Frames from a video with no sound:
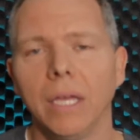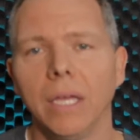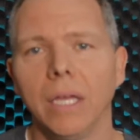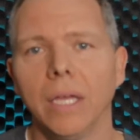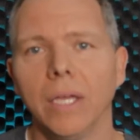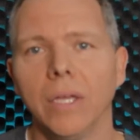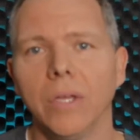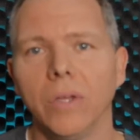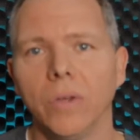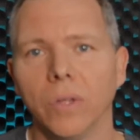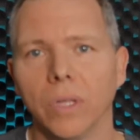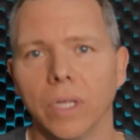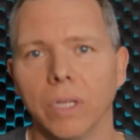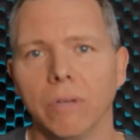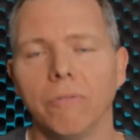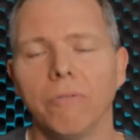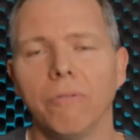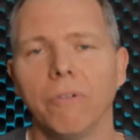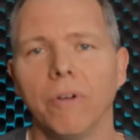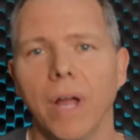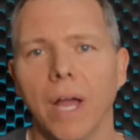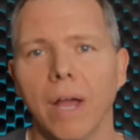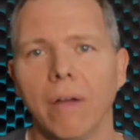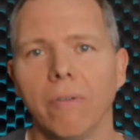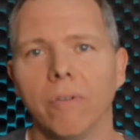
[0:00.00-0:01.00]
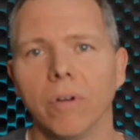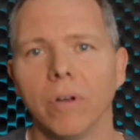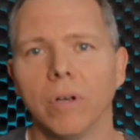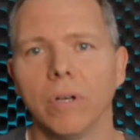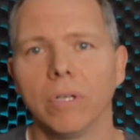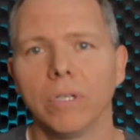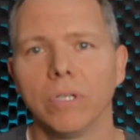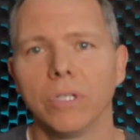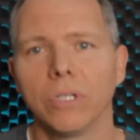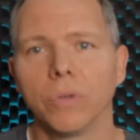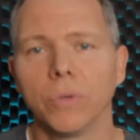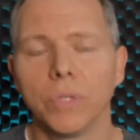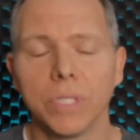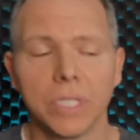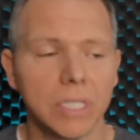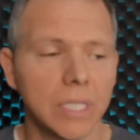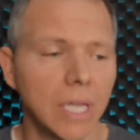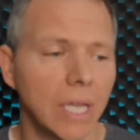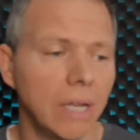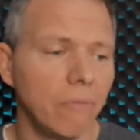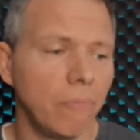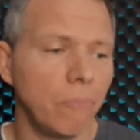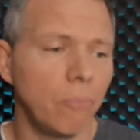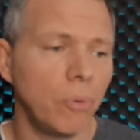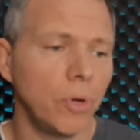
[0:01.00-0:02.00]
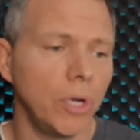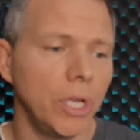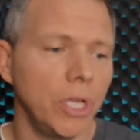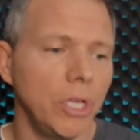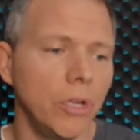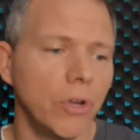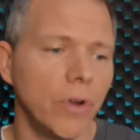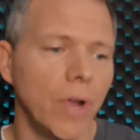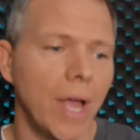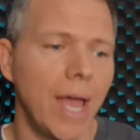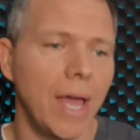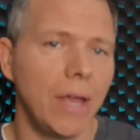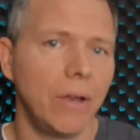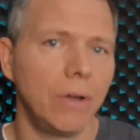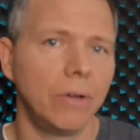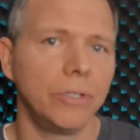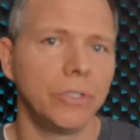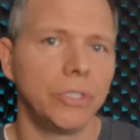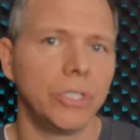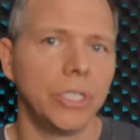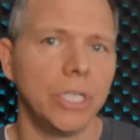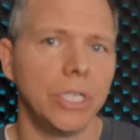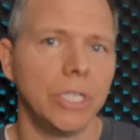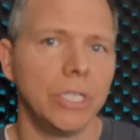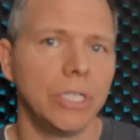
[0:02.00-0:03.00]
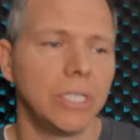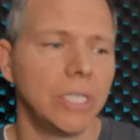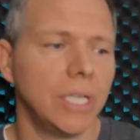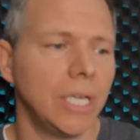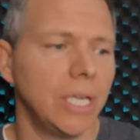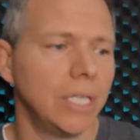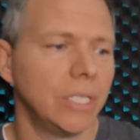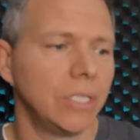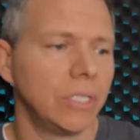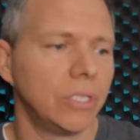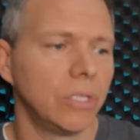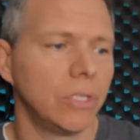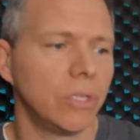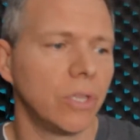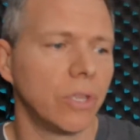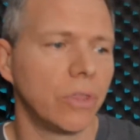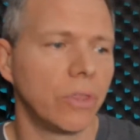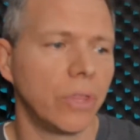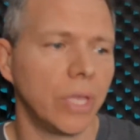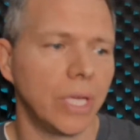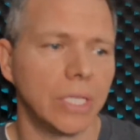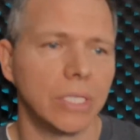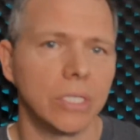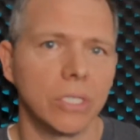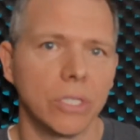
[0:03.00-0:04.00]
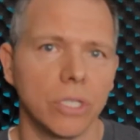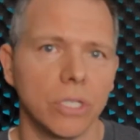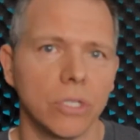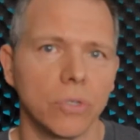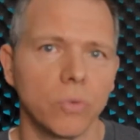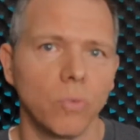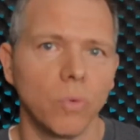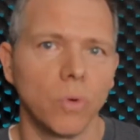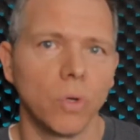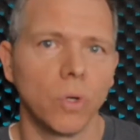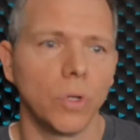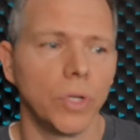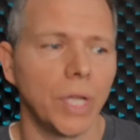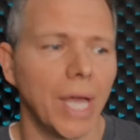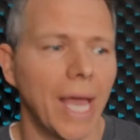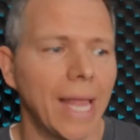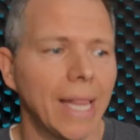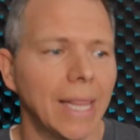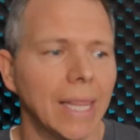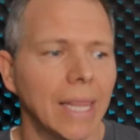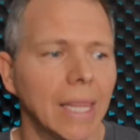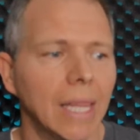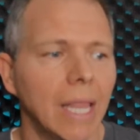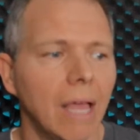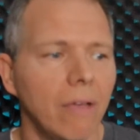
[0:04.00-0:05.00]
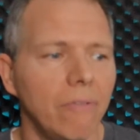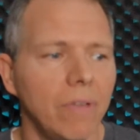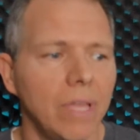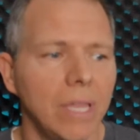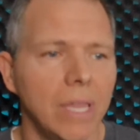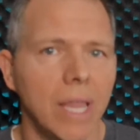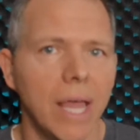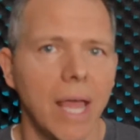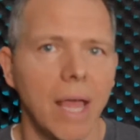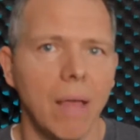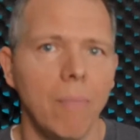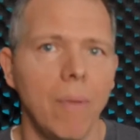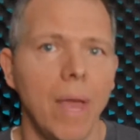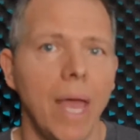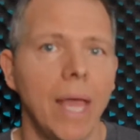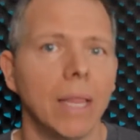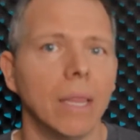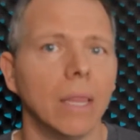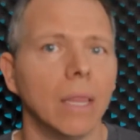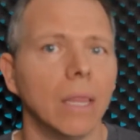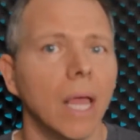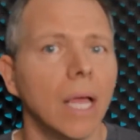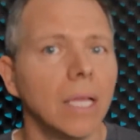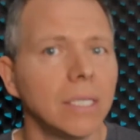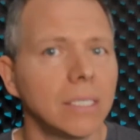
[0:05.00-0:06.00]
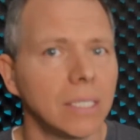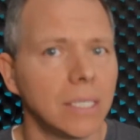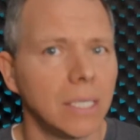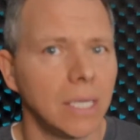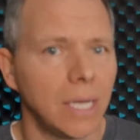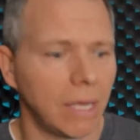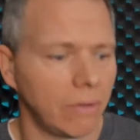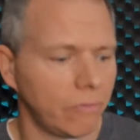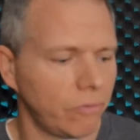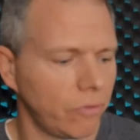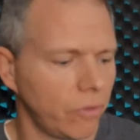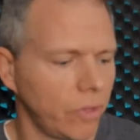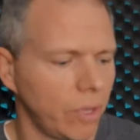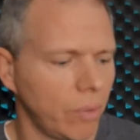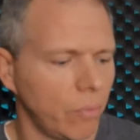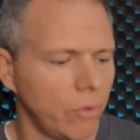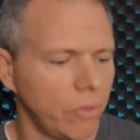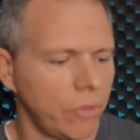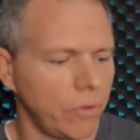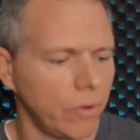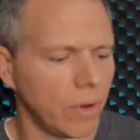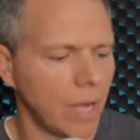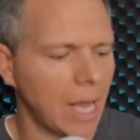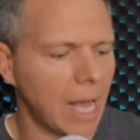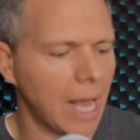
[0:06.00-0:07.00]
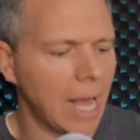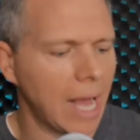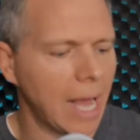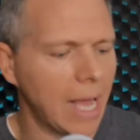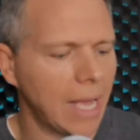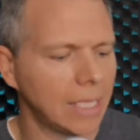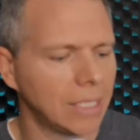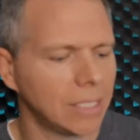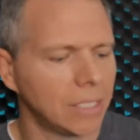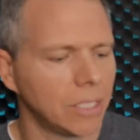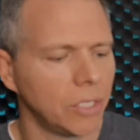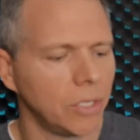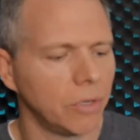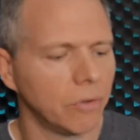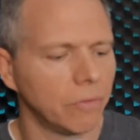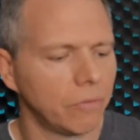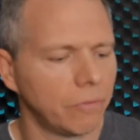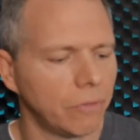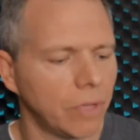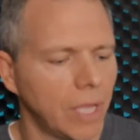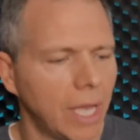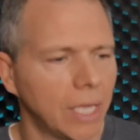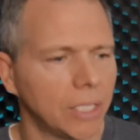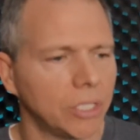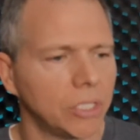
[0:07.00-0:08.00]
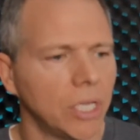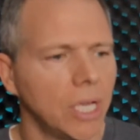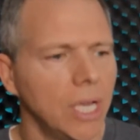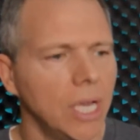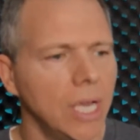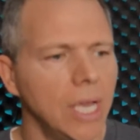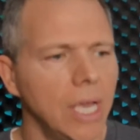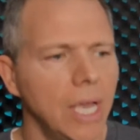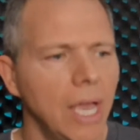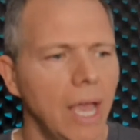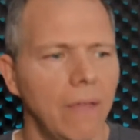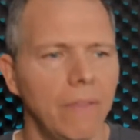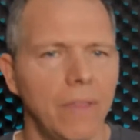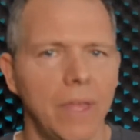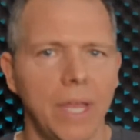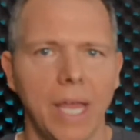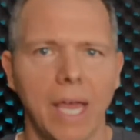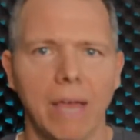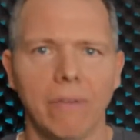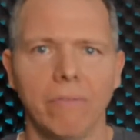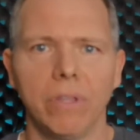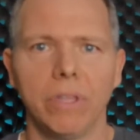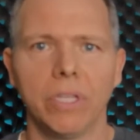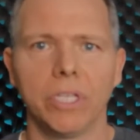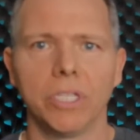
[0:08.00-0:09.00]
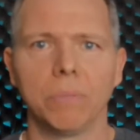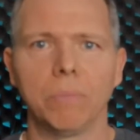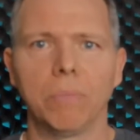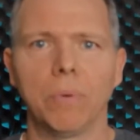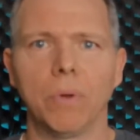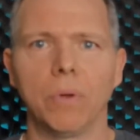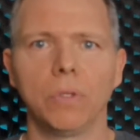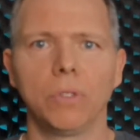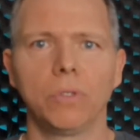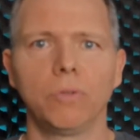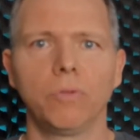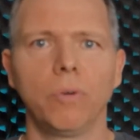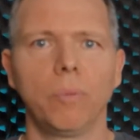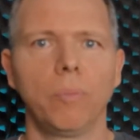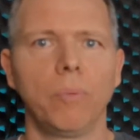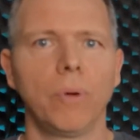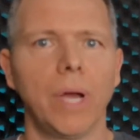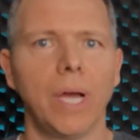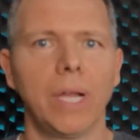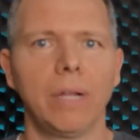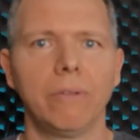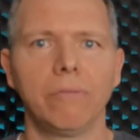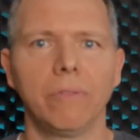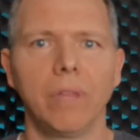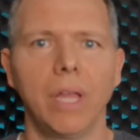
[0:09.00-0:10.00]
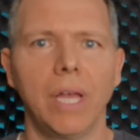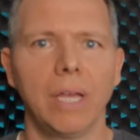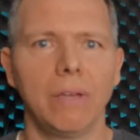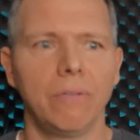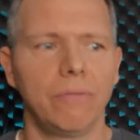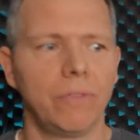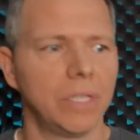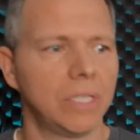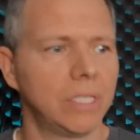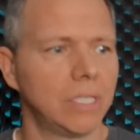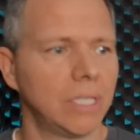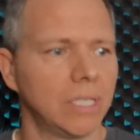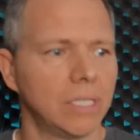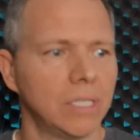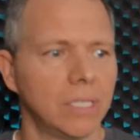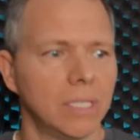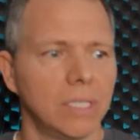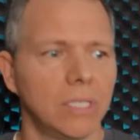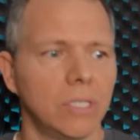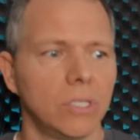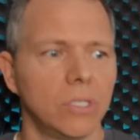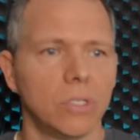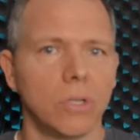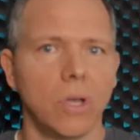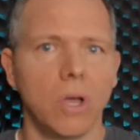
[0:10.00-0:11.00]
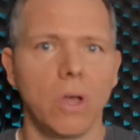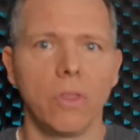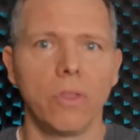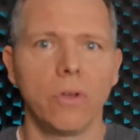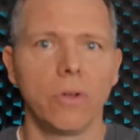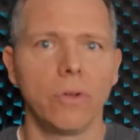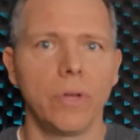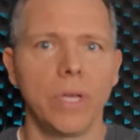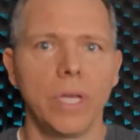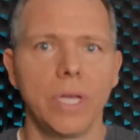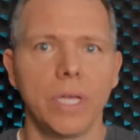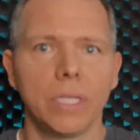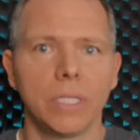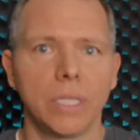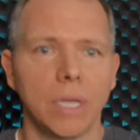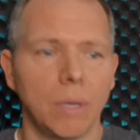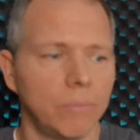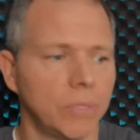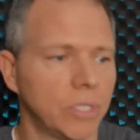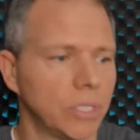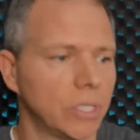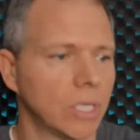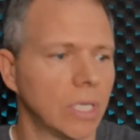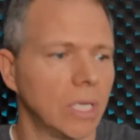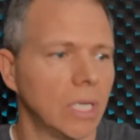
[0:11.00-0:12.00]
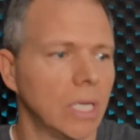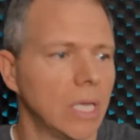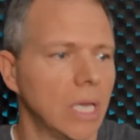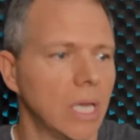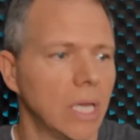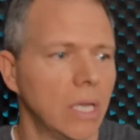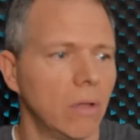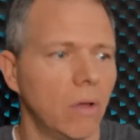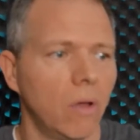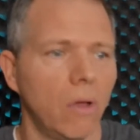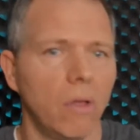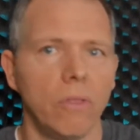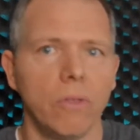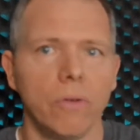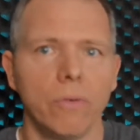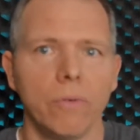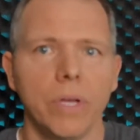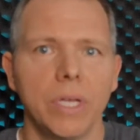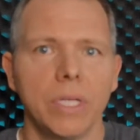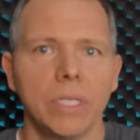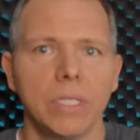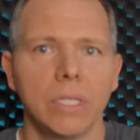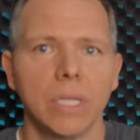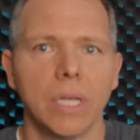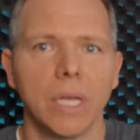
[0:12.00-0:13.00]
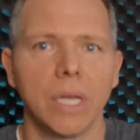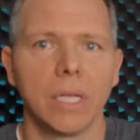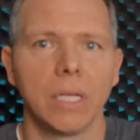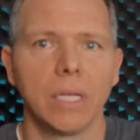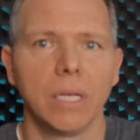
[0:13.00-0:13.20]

you'll live forever. So instead of putting your energies into the things of this world and loving them and lusting after them with your eyes and your flesh, and then having this boastful pride of life that says this is all there is, I'm just going to get all there is, then